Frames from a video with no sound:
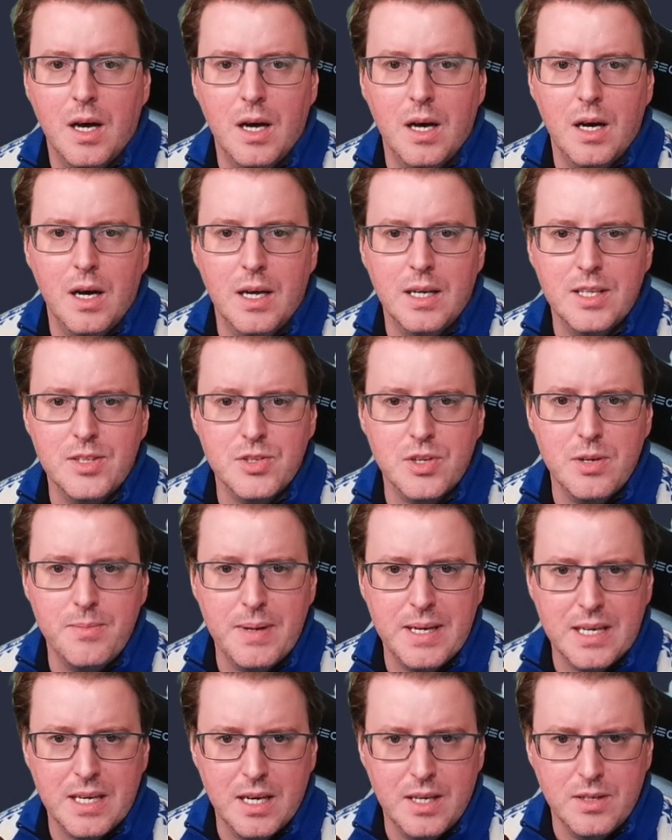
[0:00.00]
And let's go
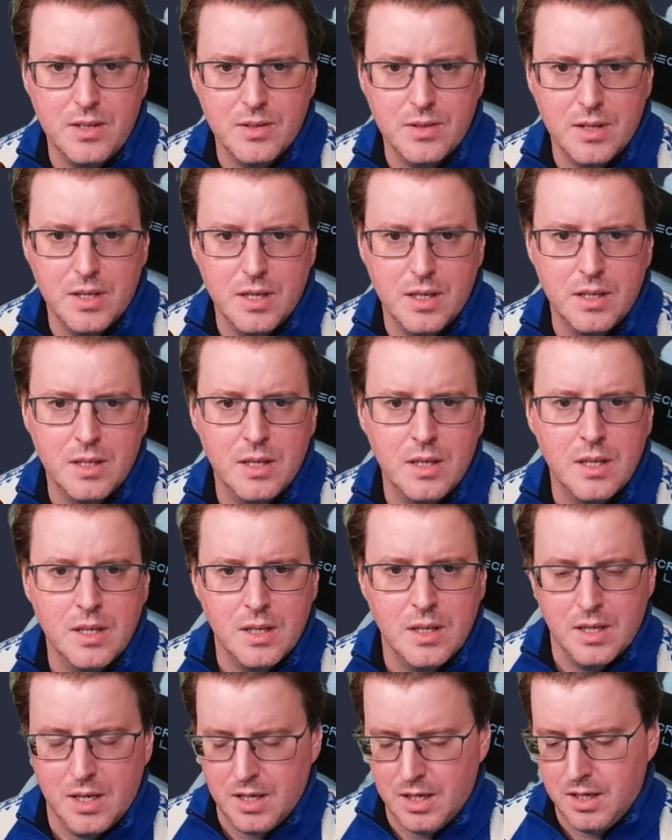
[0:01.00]
make another
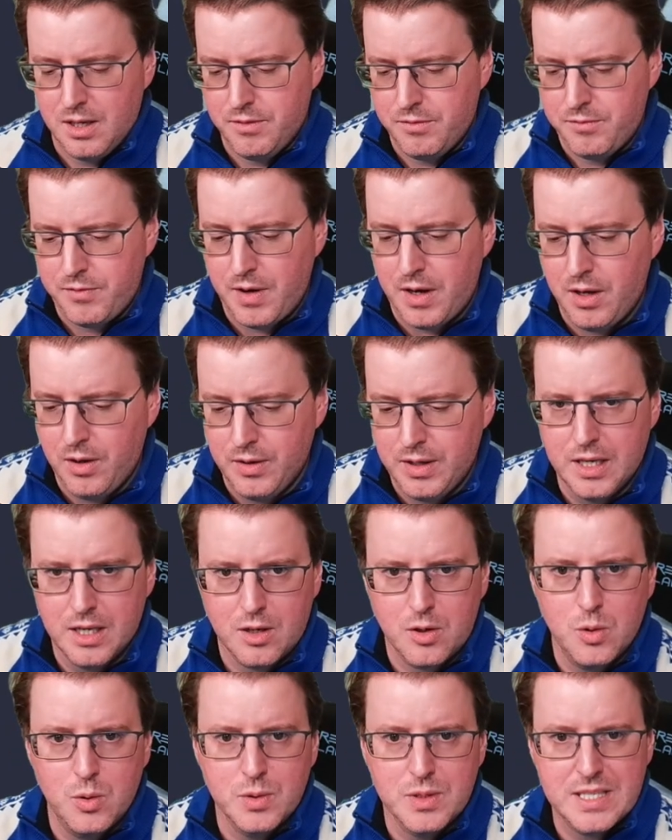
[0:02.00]
file
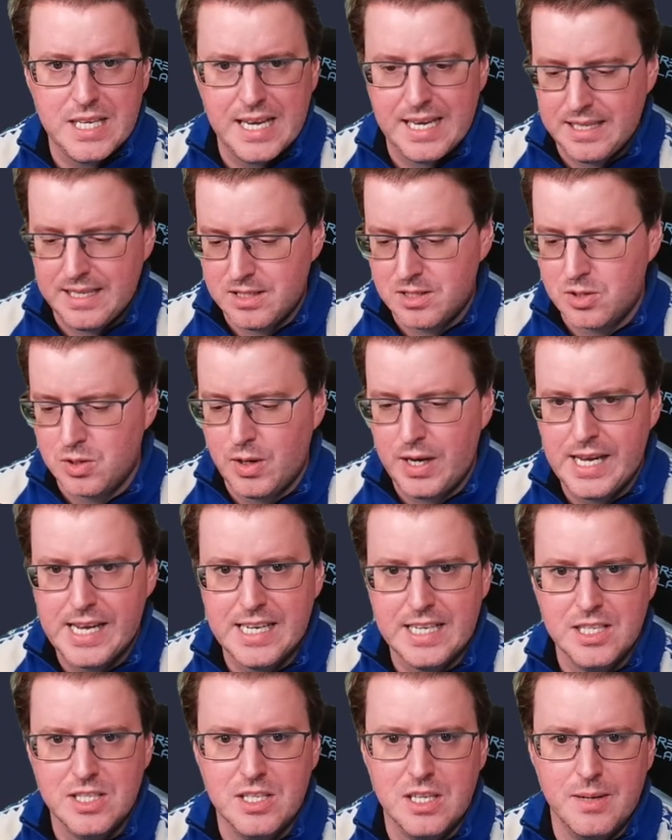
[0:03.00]
here called
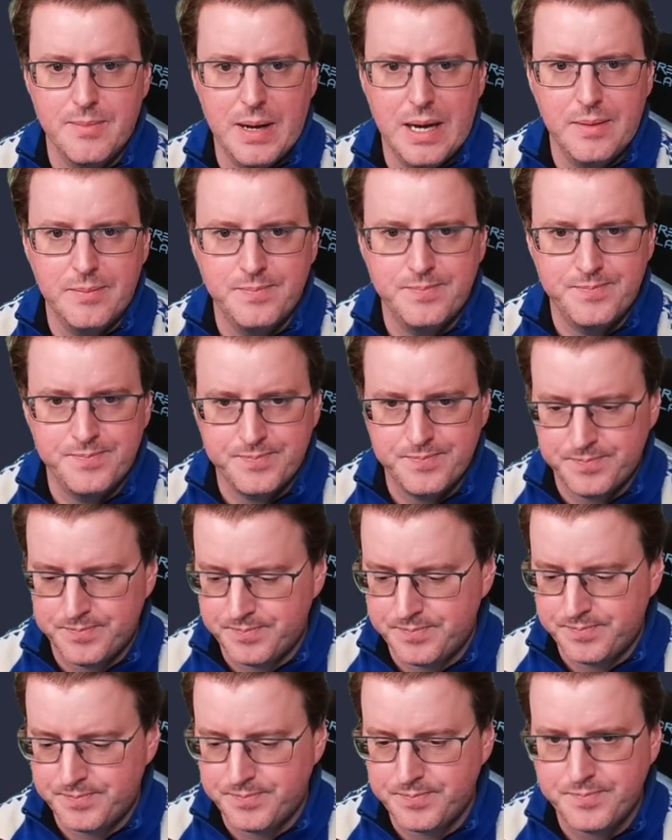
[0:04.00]
test.html.
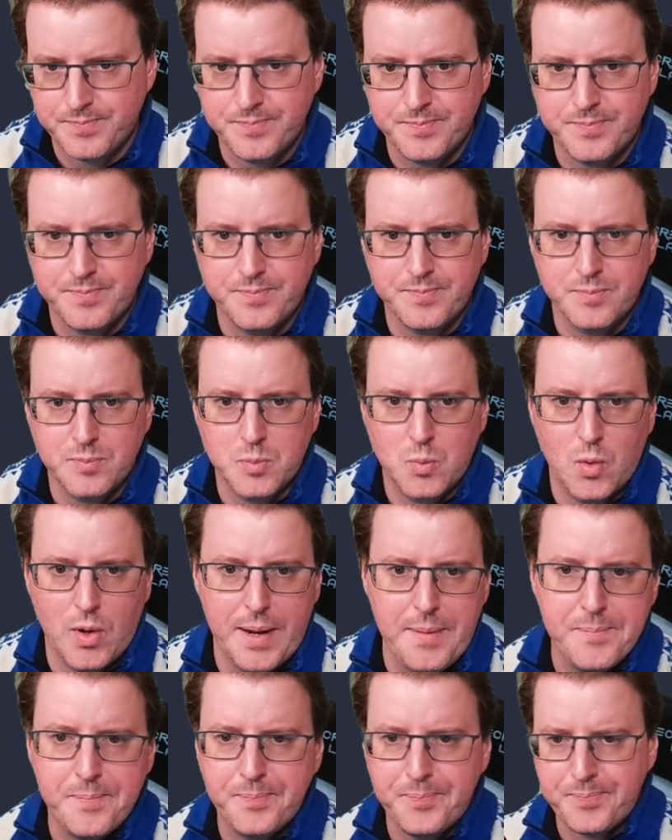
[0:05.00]

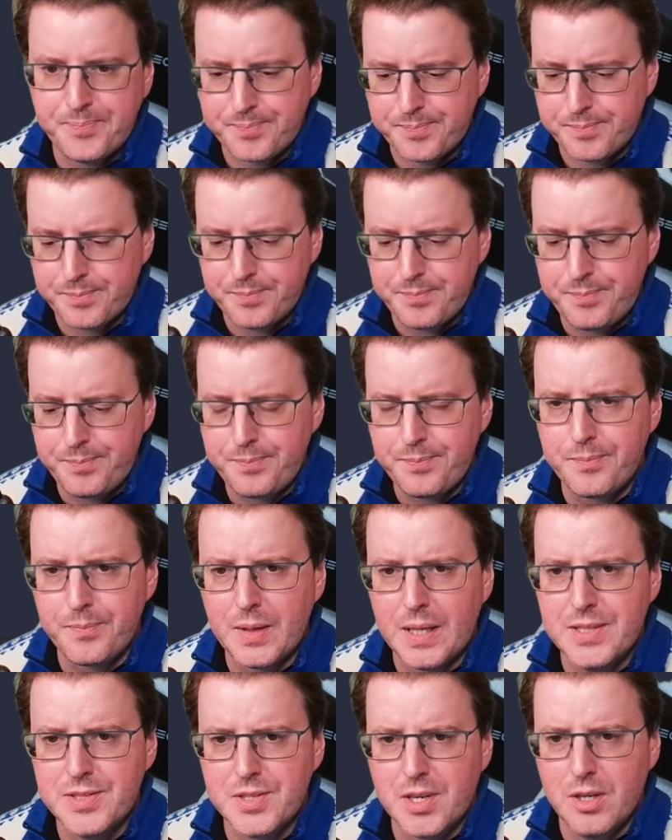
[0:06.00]
Okay,
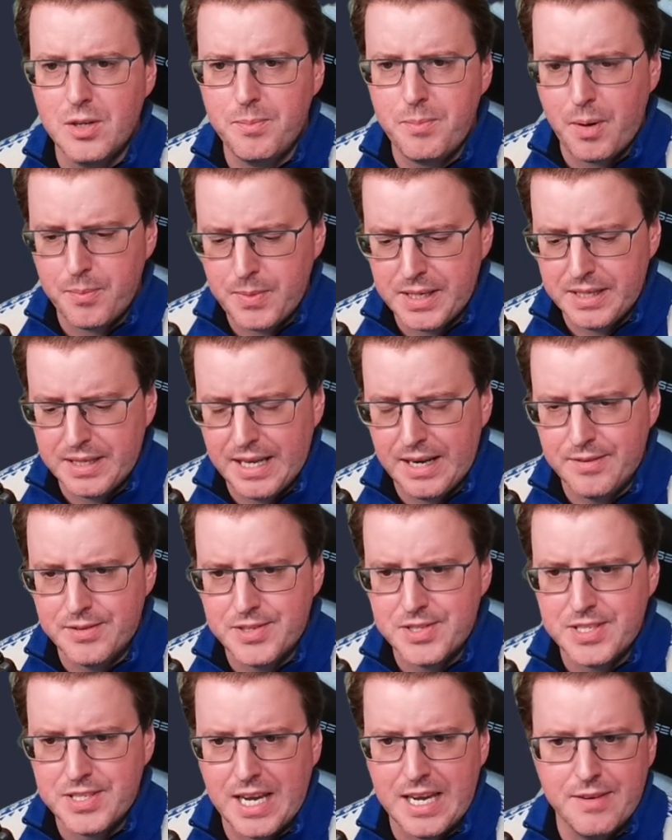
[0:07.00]
let's go pop that in there
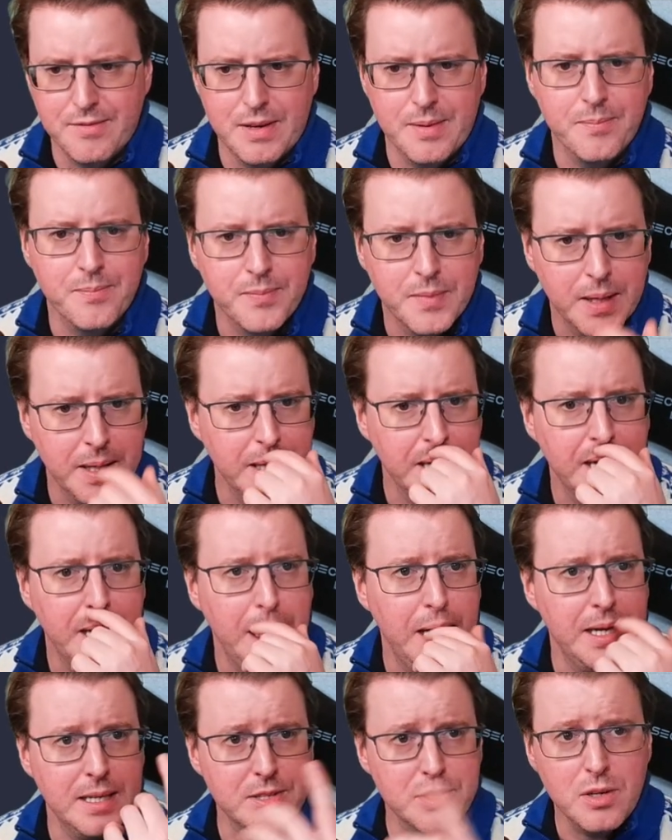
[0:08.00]
and save it.
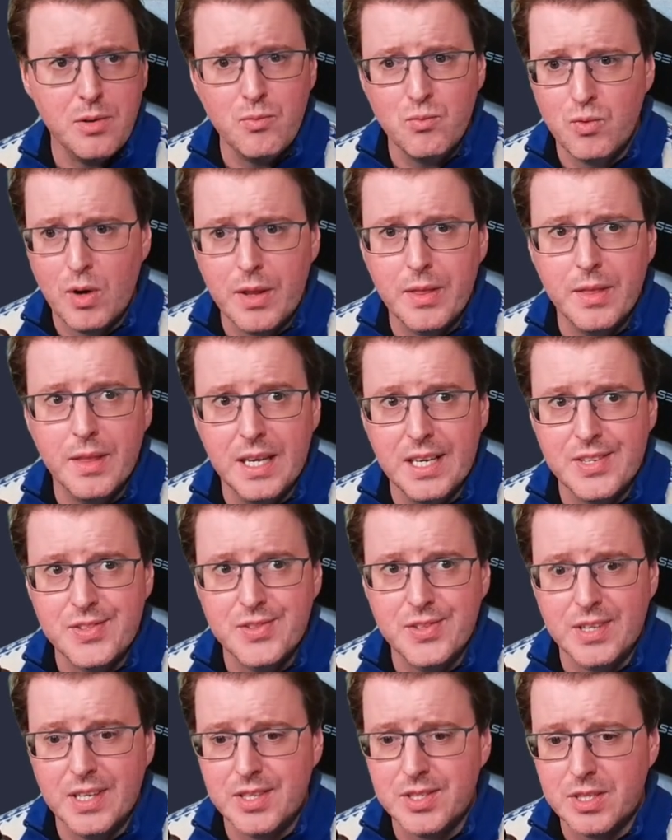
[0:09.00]
Let's go and run
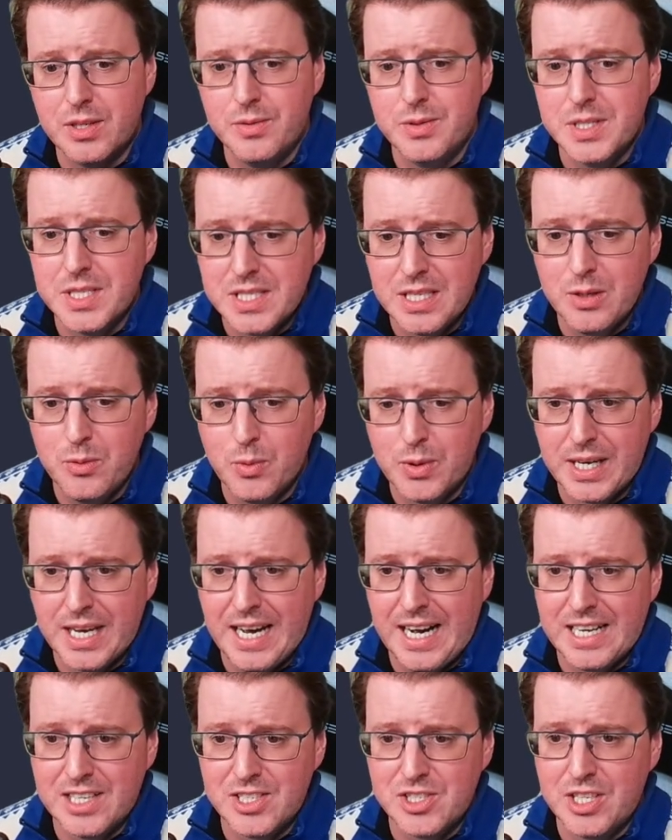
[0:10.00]
this and let's go and see what
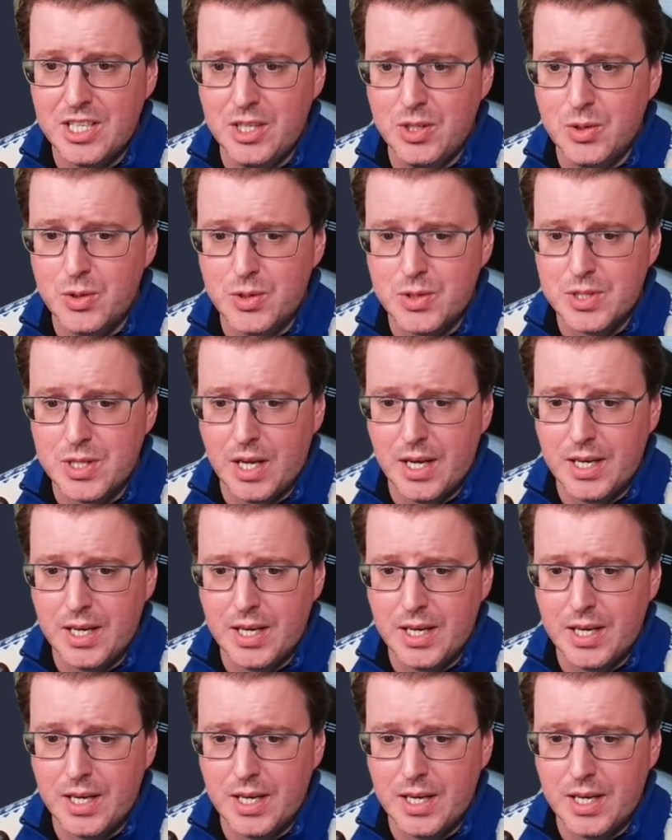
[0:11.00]
it actually looks